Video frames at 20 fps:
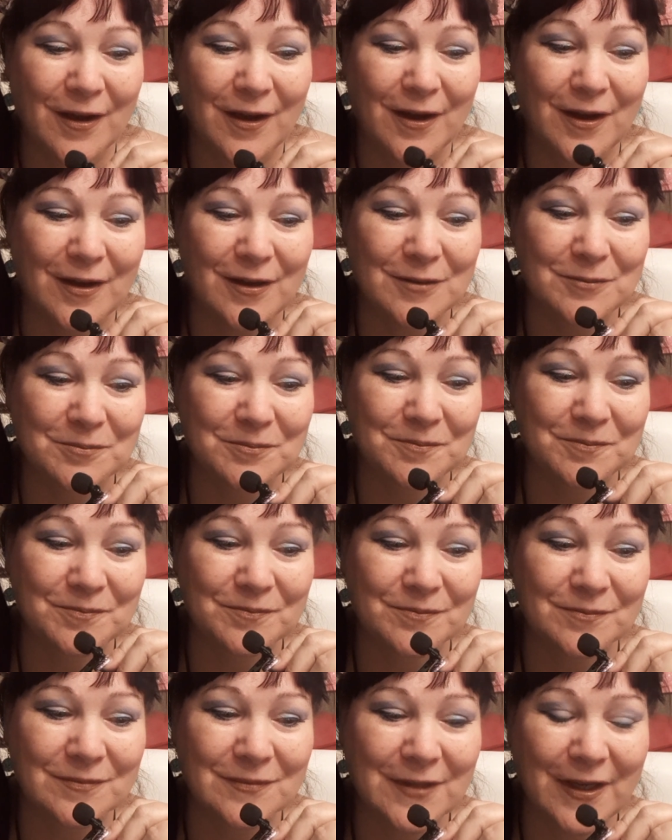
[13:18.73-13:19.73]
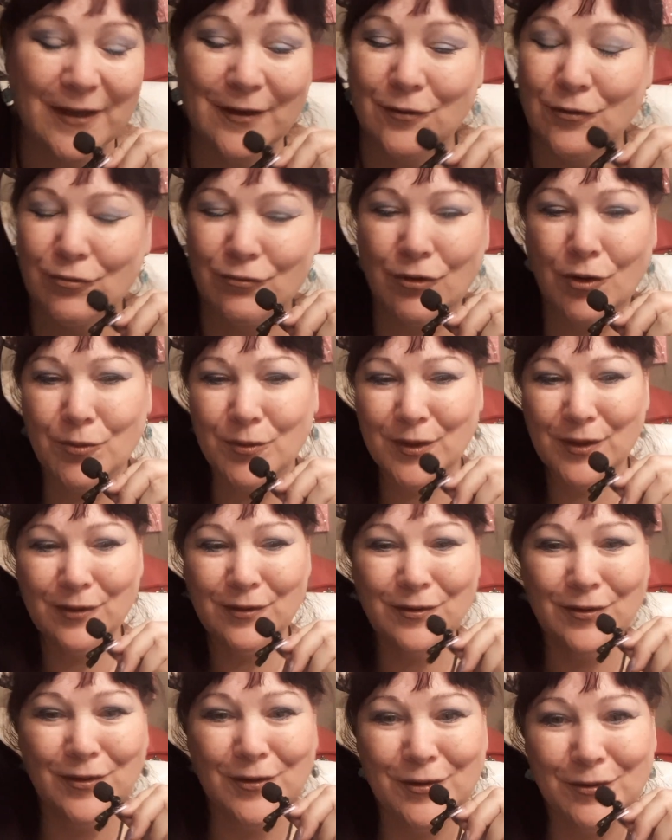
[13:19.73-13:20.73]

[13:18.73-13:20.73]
Like throwing